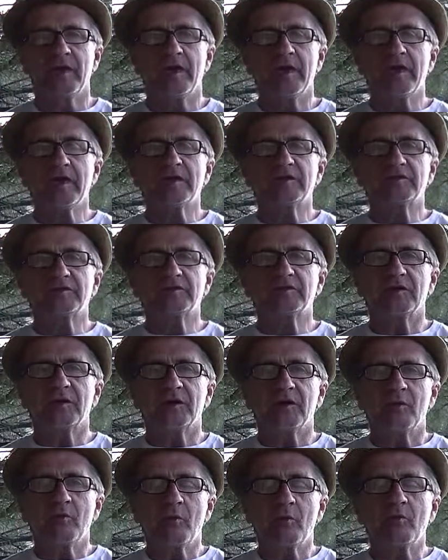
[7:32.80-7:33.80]
It's
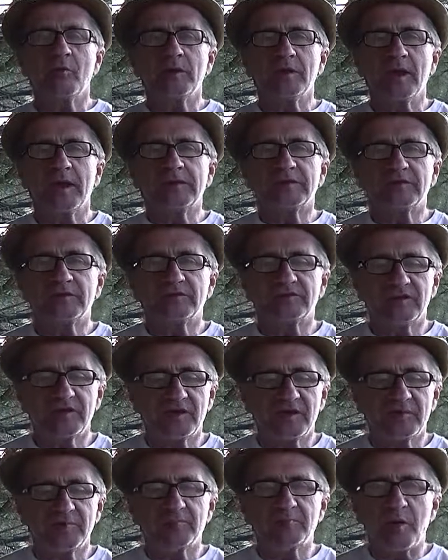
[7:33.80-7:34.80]
what we like to
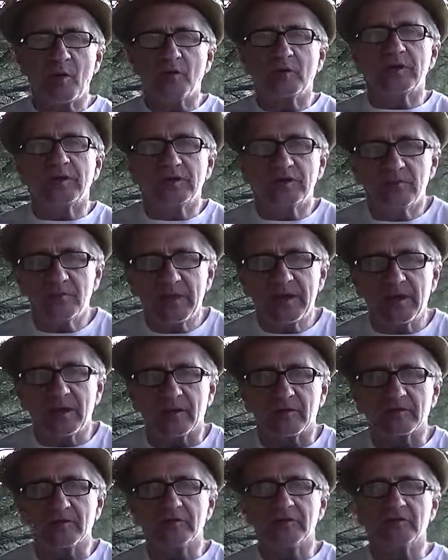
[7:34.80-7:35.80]
say, poking the bear.
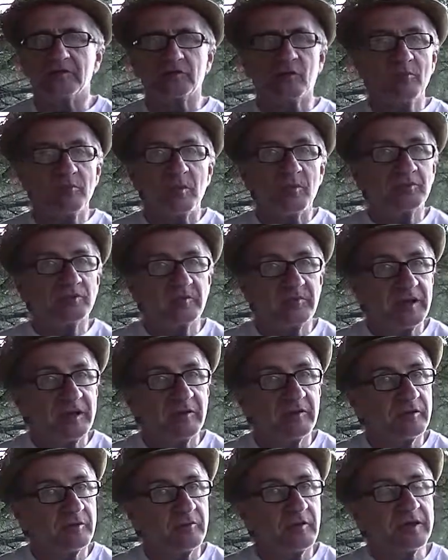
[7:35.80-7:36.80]
You know, don't poke the
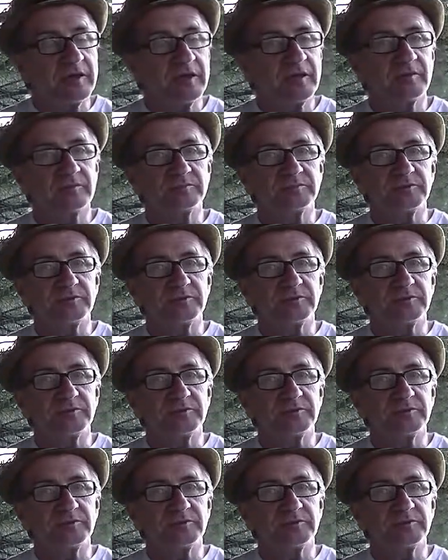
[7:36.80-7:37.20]
bear, it'll wake up.